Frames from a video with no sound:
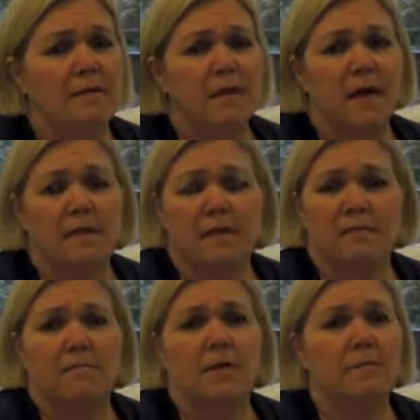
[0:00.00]

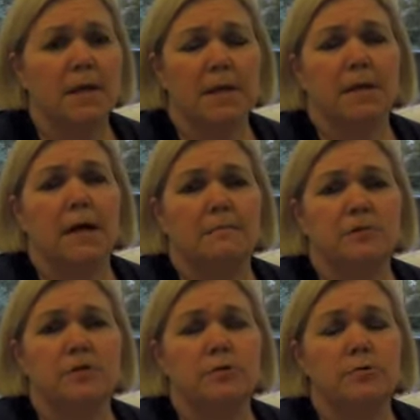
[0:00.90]
that's completely up
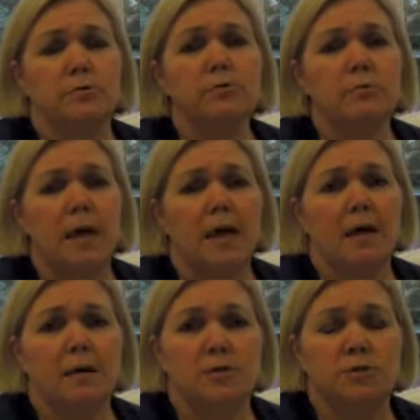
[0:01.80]
to you,
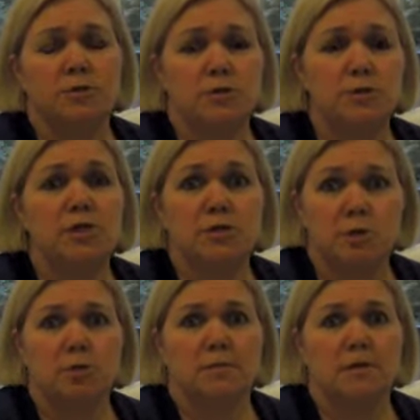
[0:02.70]
and you
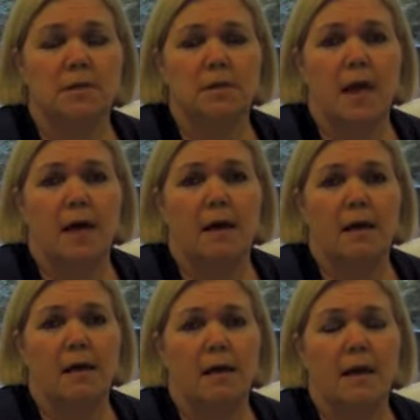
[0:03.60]
determine
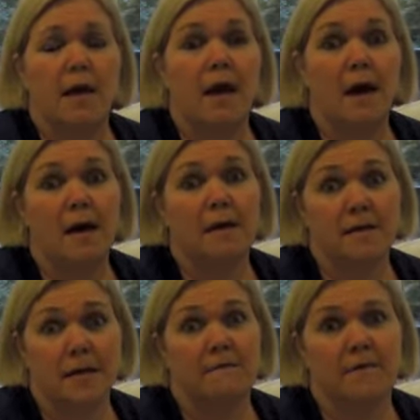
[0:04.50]
how
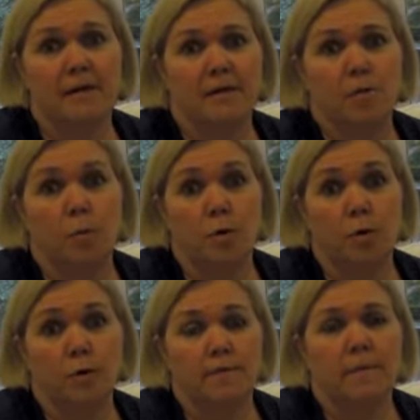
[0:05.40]
hard and how fast you
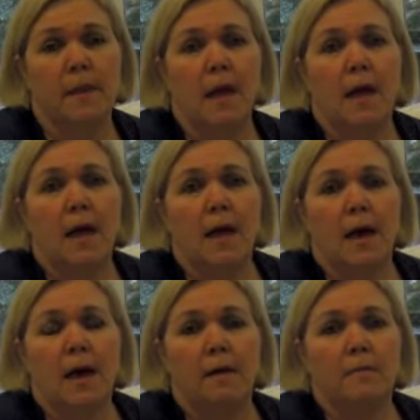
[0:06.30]
work.
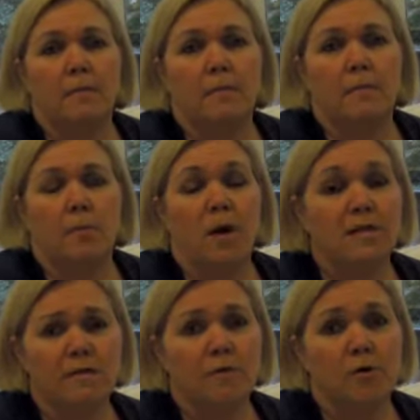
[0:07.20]

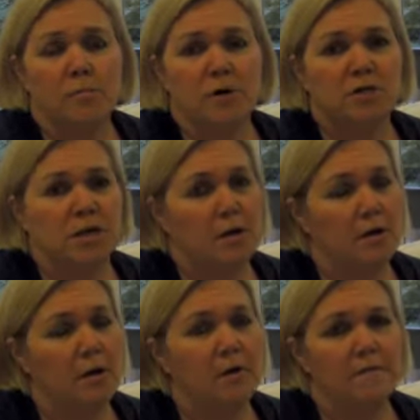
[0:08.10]
Once you've got a project
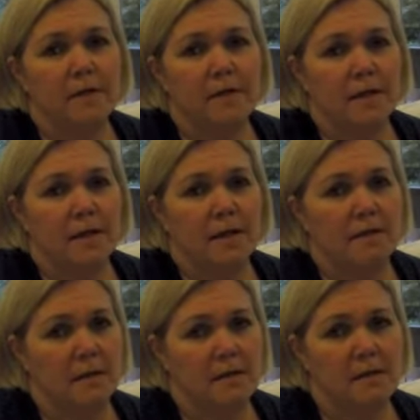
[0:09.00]
going, obviously
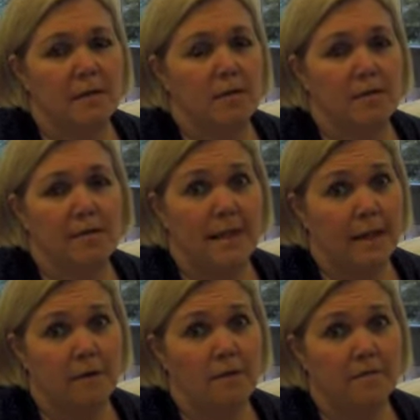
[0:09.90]
there's no
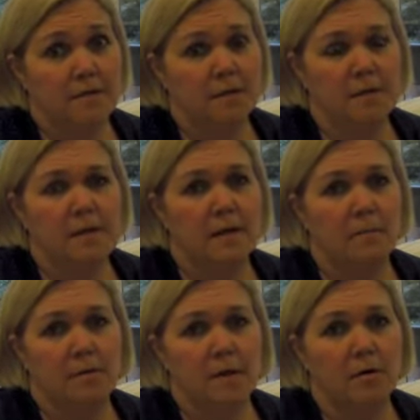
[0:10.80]
slacking off until it's
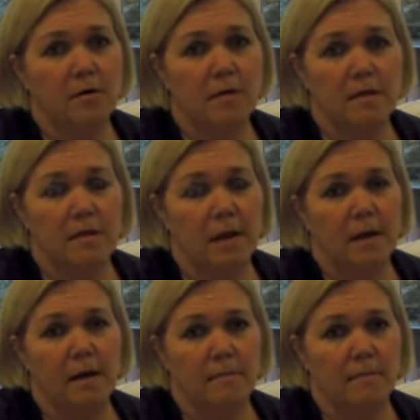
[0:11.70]
done, because
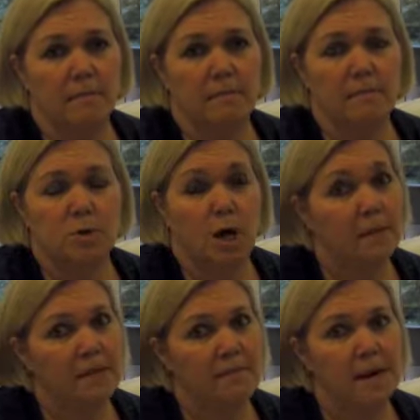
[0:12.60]

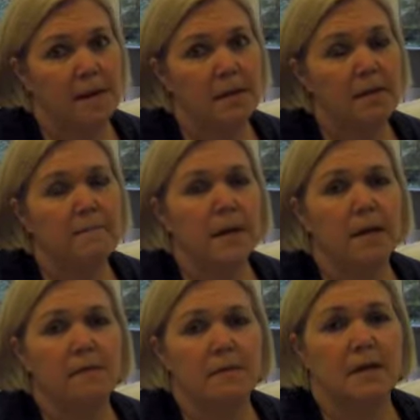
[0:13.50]
time is money,
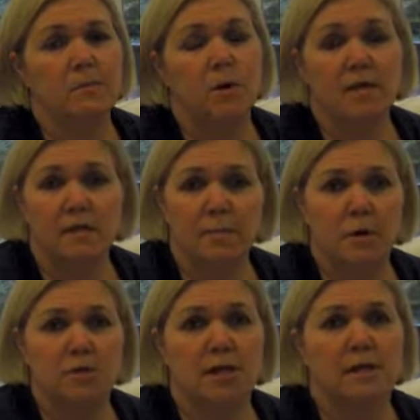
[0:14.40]
but then once the
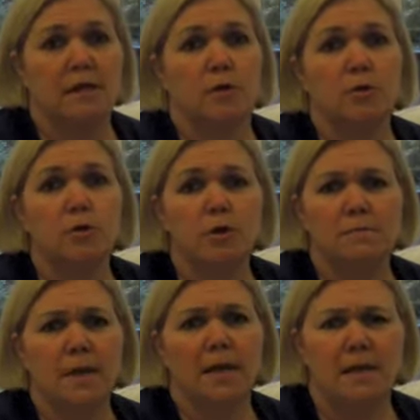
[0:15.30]
project's done, you
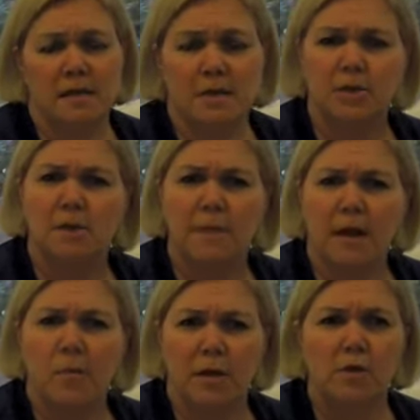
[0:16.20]
can make a decision
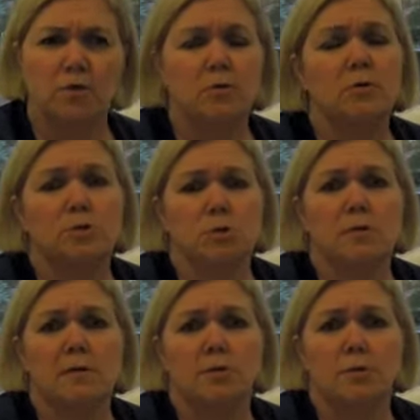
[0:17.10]
about when you
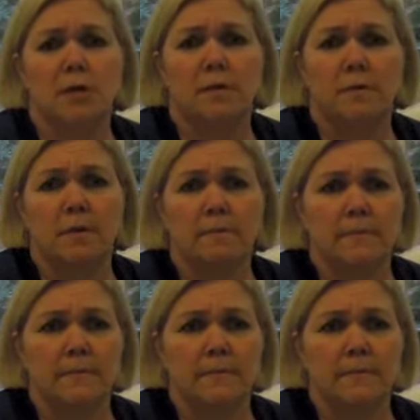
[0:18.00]
choose to do another one.